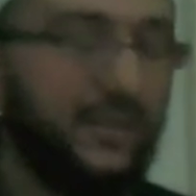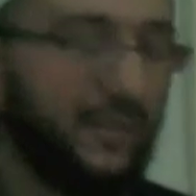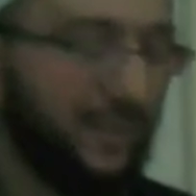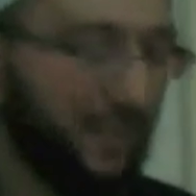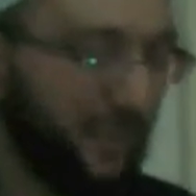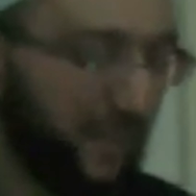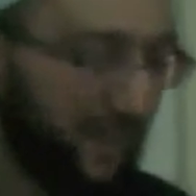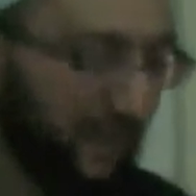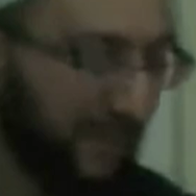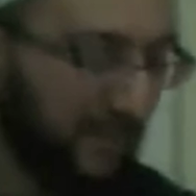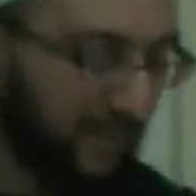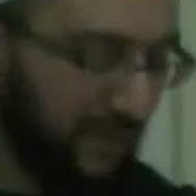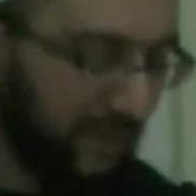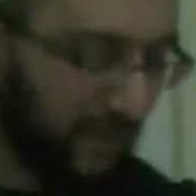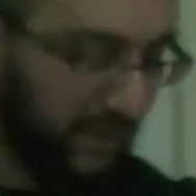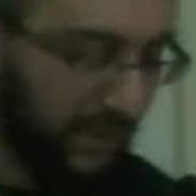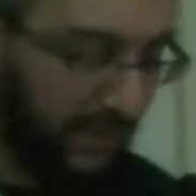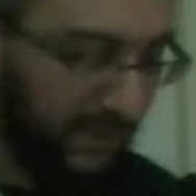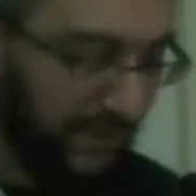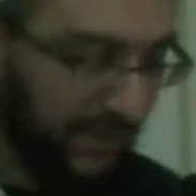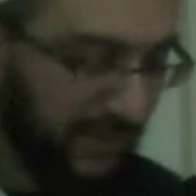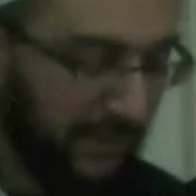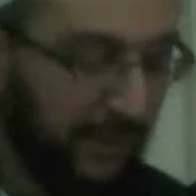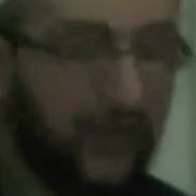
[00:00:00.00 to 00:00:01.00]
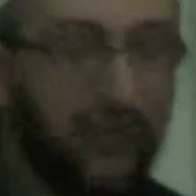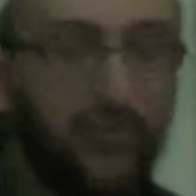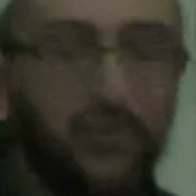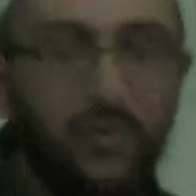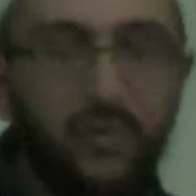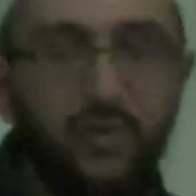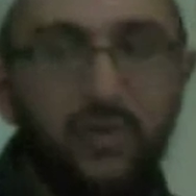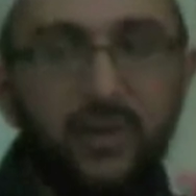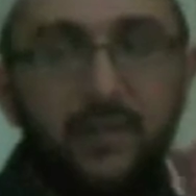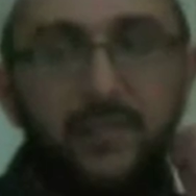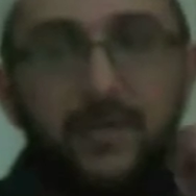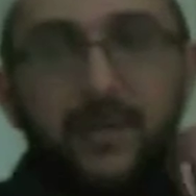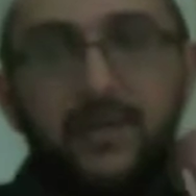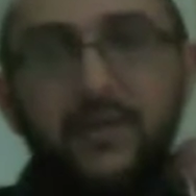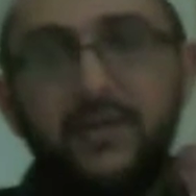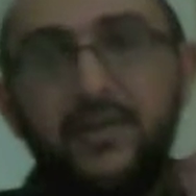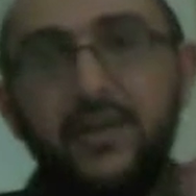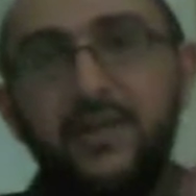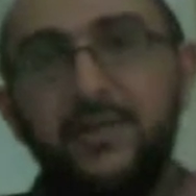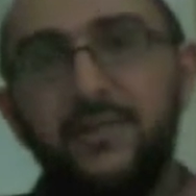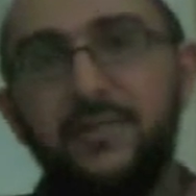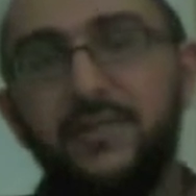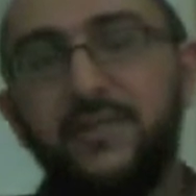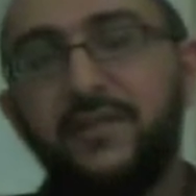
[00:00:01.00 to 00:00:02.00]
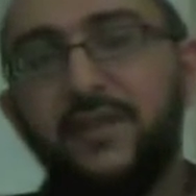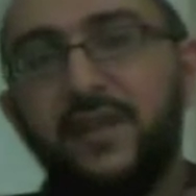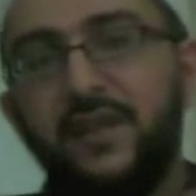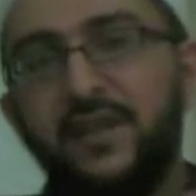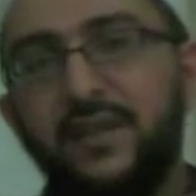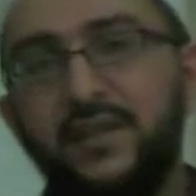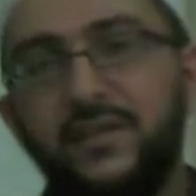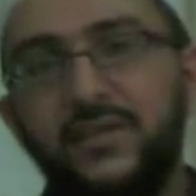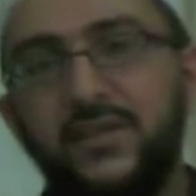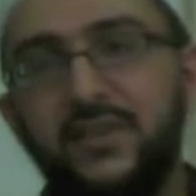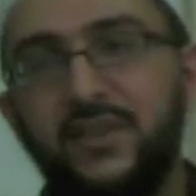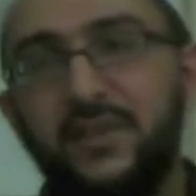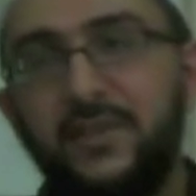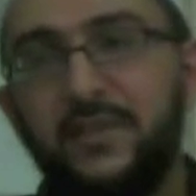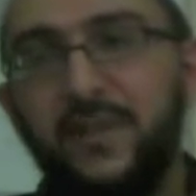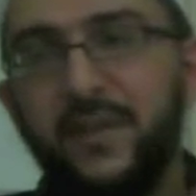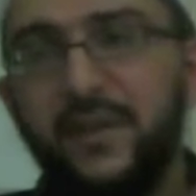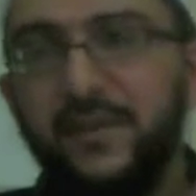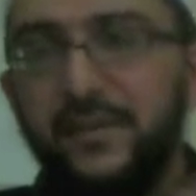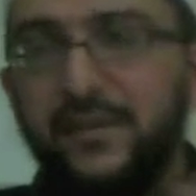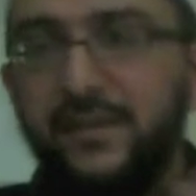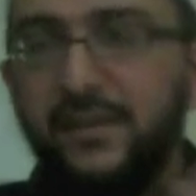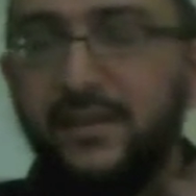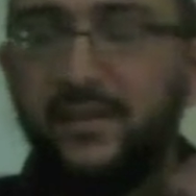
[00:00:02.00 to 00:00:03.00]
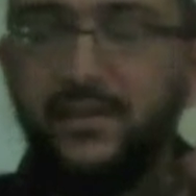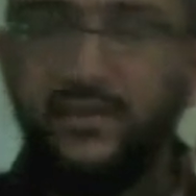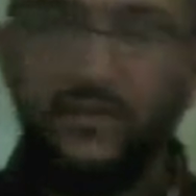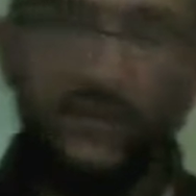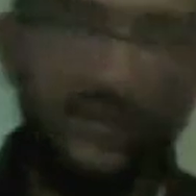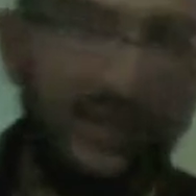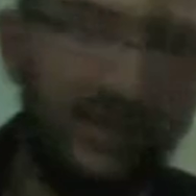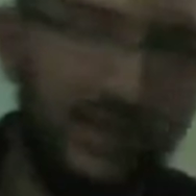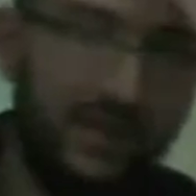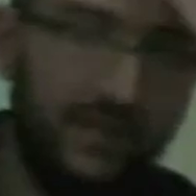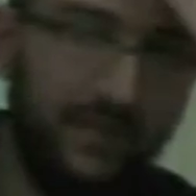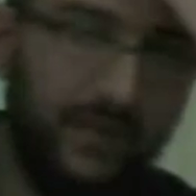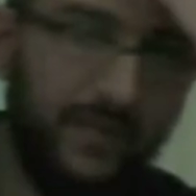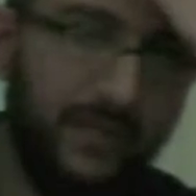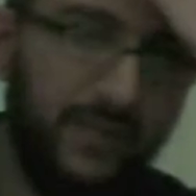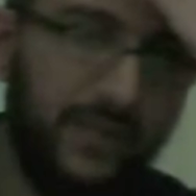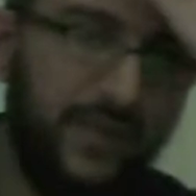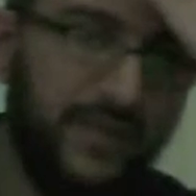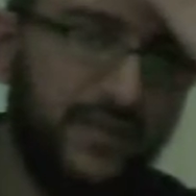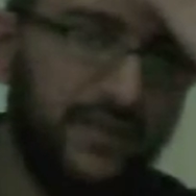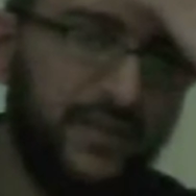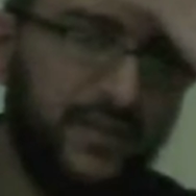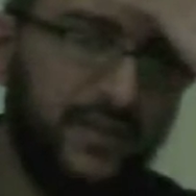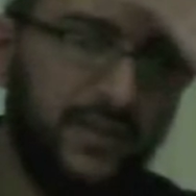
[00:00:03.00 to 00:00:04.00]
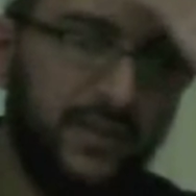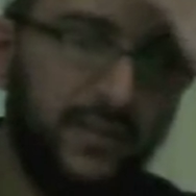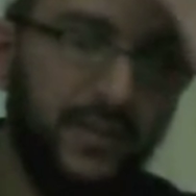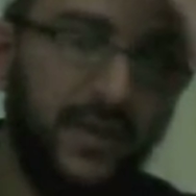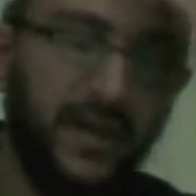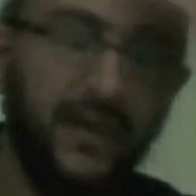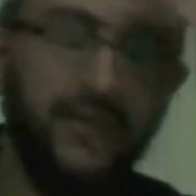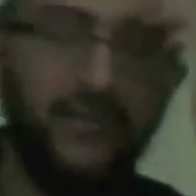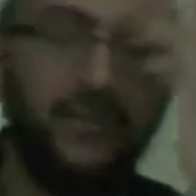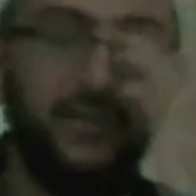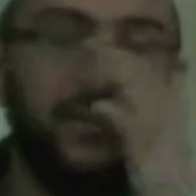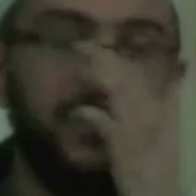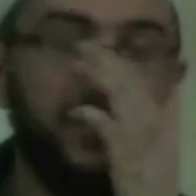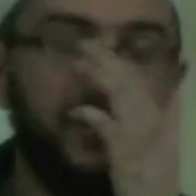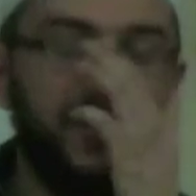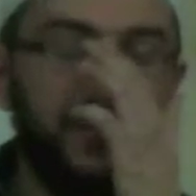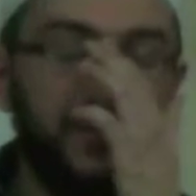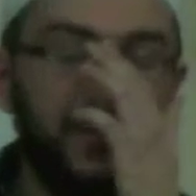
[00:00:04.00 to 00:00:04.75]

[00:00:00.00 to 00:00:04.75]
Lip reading: you could do a complete talk about him. In fact, he's an amazing Sahabi, amazing companion.